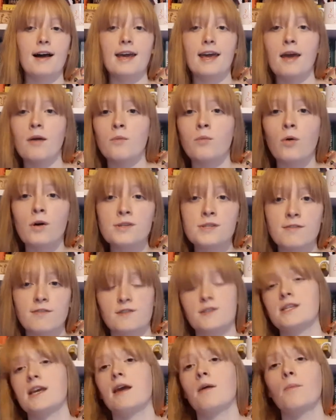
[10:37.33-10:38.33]
it
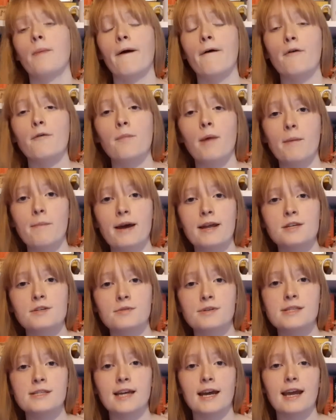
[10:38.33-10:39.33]
wasn't sitting well with my
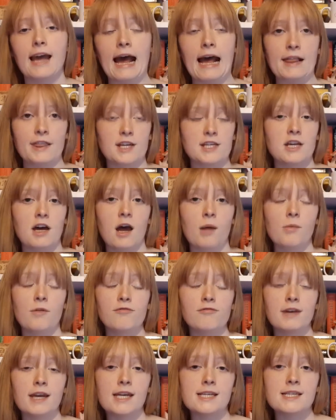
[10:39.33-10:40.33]
mental state at the time
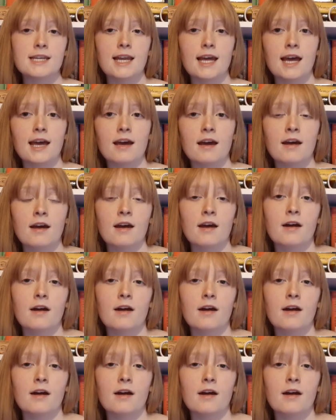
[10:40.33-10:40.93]
of reading it.